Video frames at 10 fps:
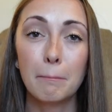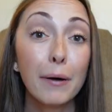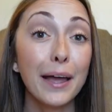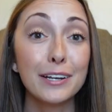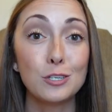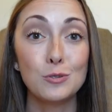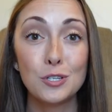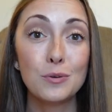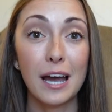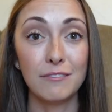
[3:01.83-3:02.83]
but you
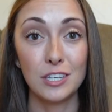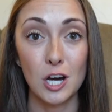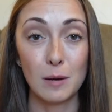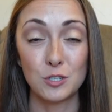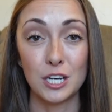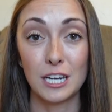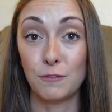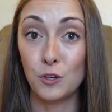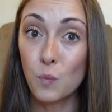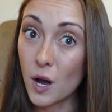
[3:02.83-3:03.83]
do have the option,
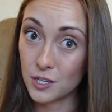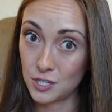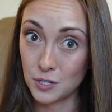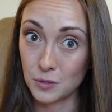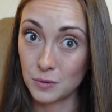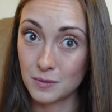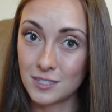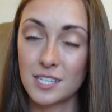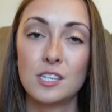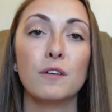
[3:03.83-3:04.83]
if you want to,
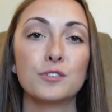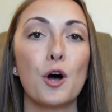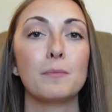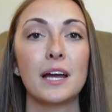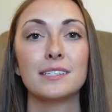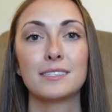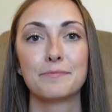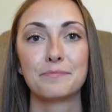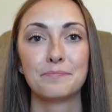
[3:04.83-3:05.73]
to self-solemnize.